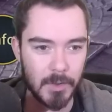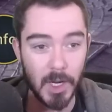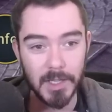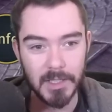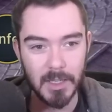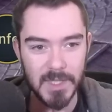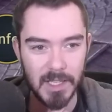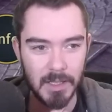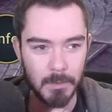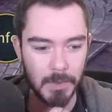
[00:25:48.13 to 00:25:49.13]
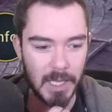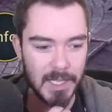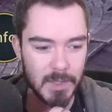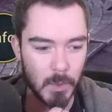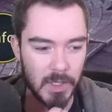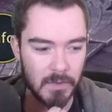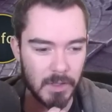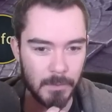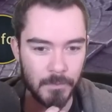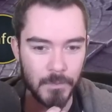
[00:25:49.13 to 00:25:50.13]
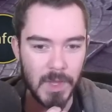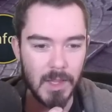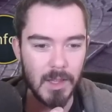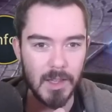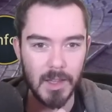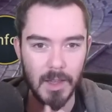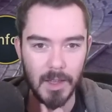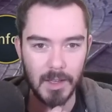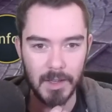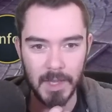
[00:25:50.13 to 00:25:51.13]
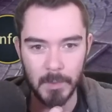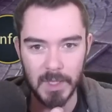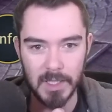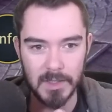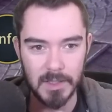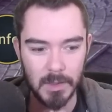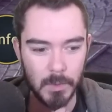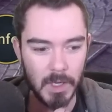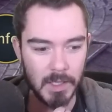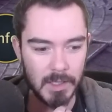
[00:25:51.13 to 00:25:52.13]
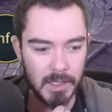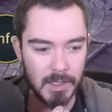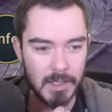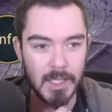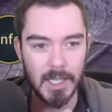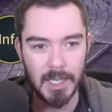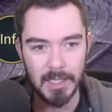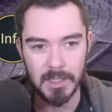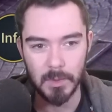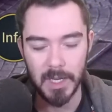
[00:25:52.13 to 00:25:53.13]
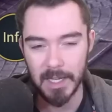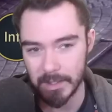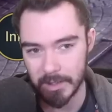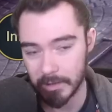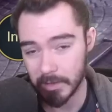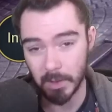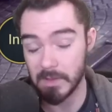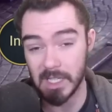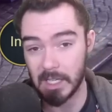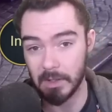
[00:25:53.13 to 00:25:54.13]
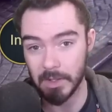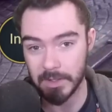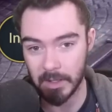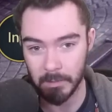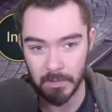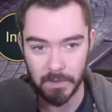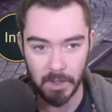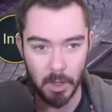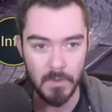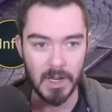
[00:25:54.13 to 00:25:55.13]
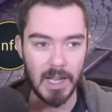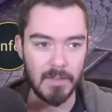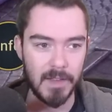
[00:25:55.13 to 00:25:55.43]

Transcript: Ronda comes in and blasts one of them. Uh, and then we can see Ronda against the rest. So she kills them if they're over half